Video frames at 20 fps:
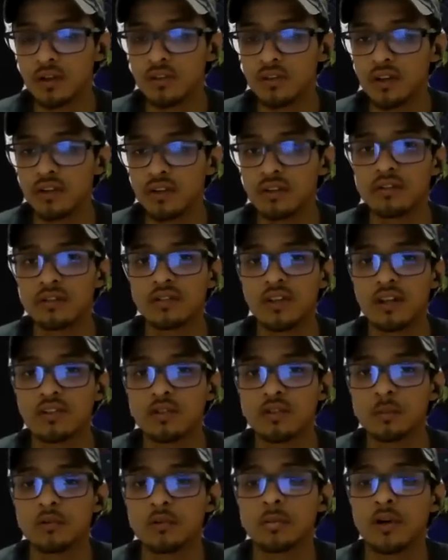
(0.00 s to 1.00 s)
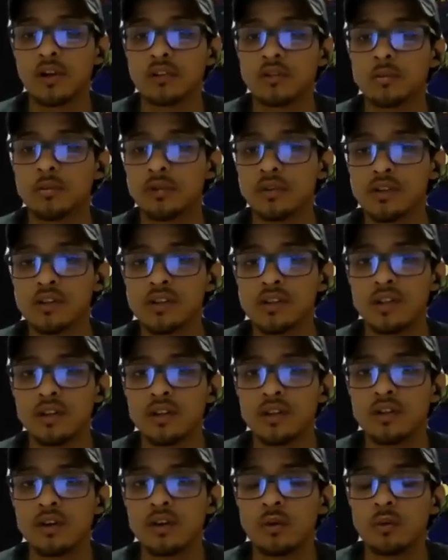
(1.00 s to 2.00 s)
take some responsibility
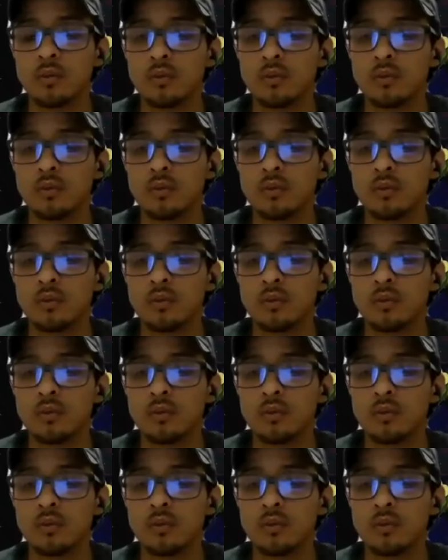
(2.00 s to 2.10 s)
and,